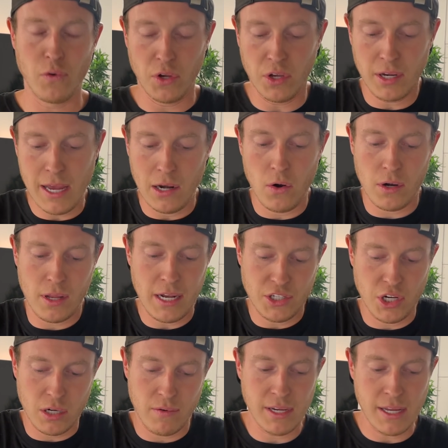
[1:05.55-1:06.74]
You're gonna get a lot of that
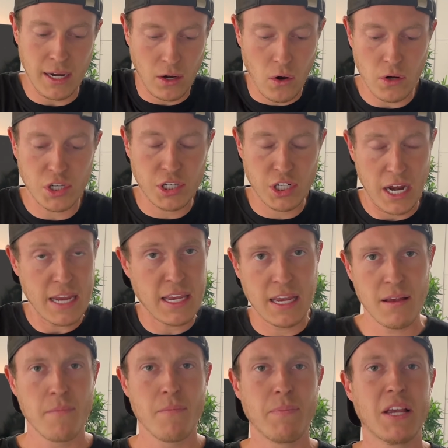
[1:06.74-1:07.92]
juddering and a lot of shaking
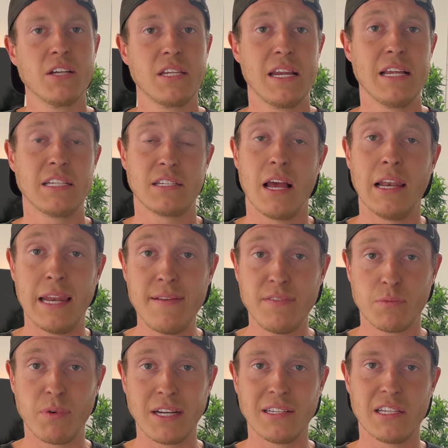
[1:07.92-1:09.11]
because it is a leaf
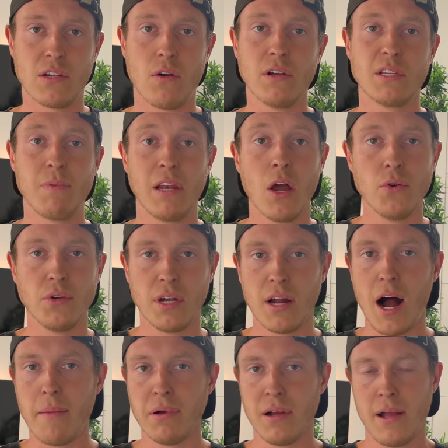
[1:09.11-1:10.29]
spring designed to be loaded
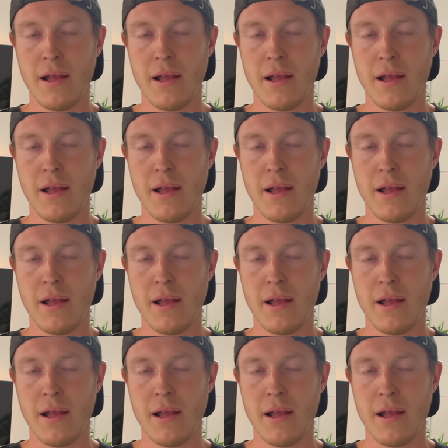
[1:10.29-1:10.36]
up.